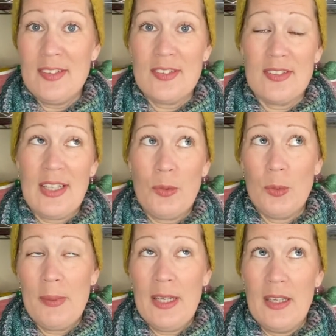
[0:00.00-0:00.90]
So that would
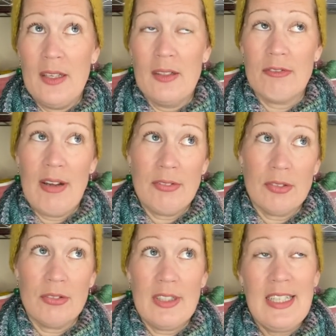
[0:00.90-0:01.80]
be
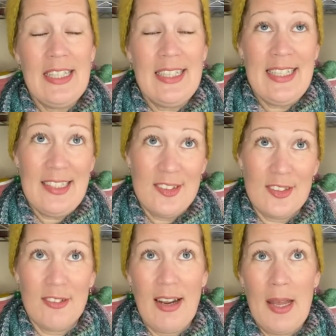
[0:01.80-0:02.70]
Ravelry,
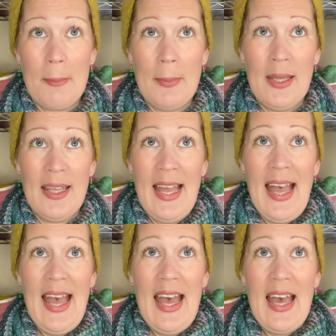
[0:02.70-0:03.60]
Instagram,
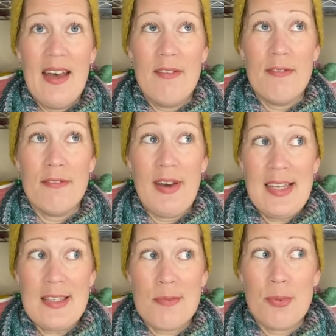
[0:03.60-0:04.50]

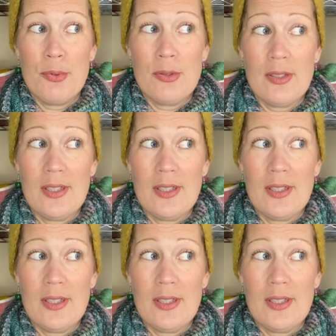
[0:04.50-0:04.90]
Facebook,